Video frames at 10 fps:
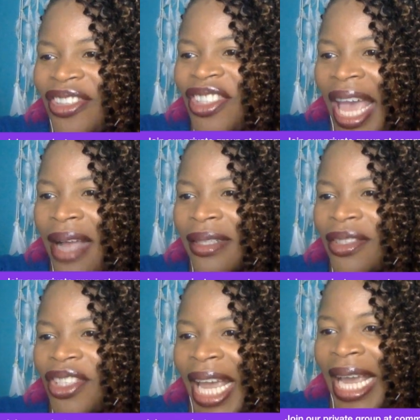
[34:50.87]

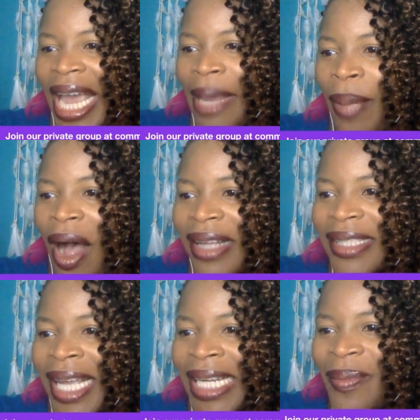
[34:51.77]
J.A. Boss
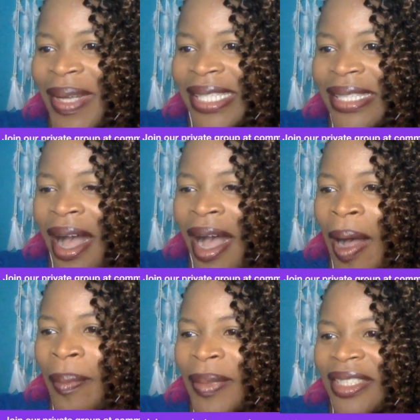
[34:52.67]
Lady, what's
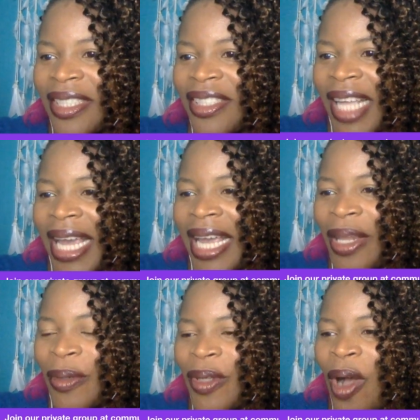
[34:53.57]
up? Let's just say
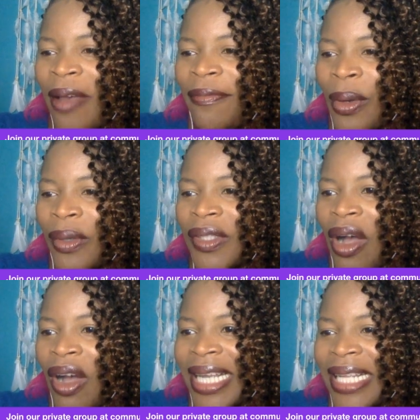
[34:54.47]
hello to all my folks
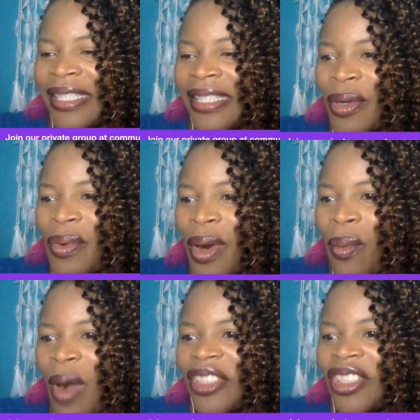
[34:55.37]
on Insta who are
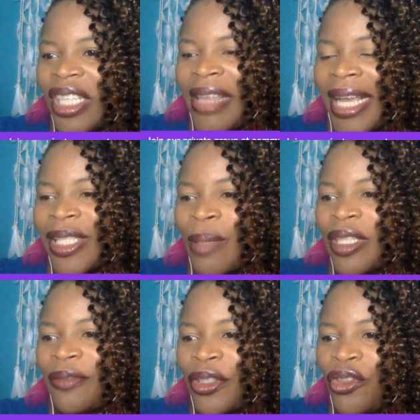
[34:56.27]
watching. Thanks so
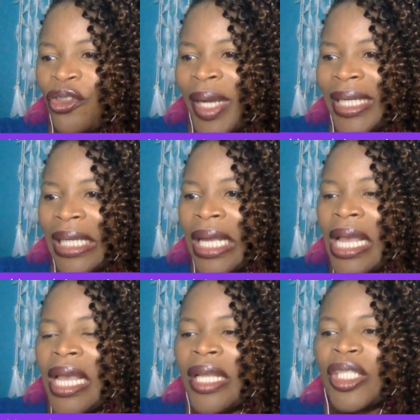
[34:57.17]
much for joining.
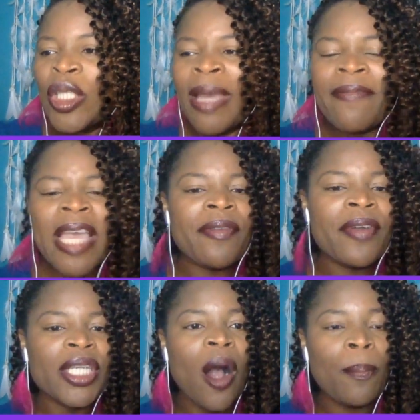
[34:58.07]
Do me a favor,
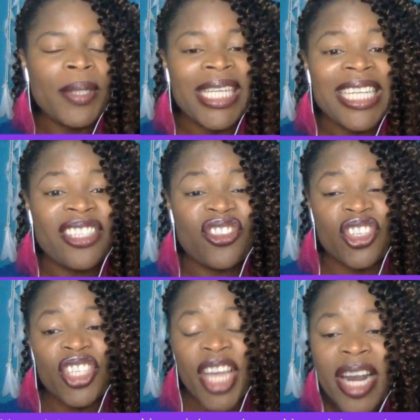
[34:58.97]
y'all. Please
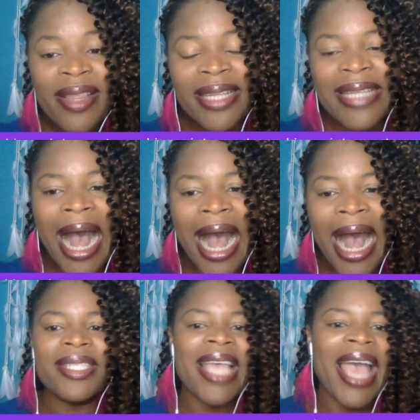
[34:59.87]
share this
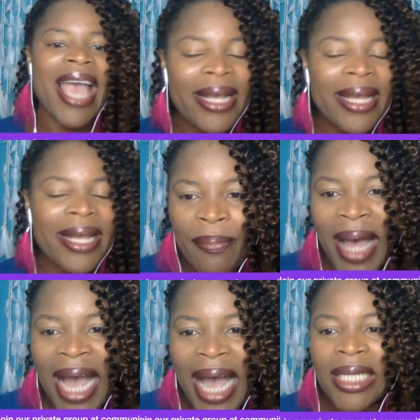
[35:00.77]
out. Tag
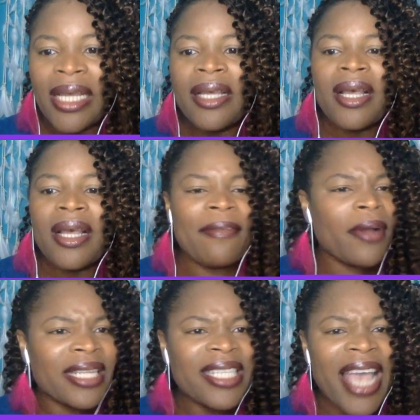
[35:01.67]
somebody. I
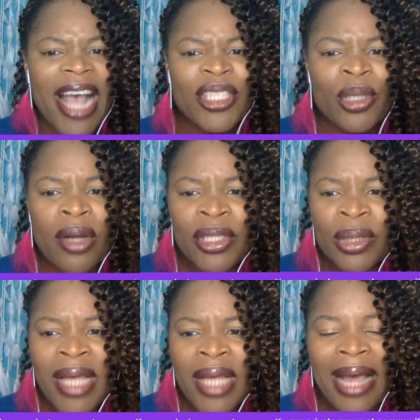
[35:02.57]
forgot to ask y'all to
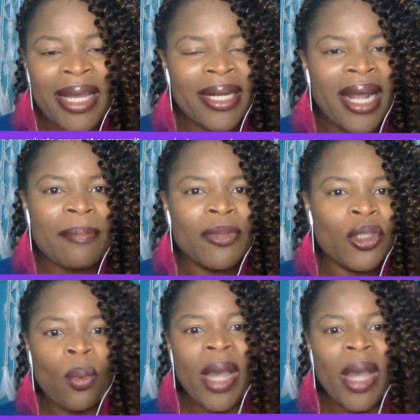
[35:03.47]
do that, and I'm doing way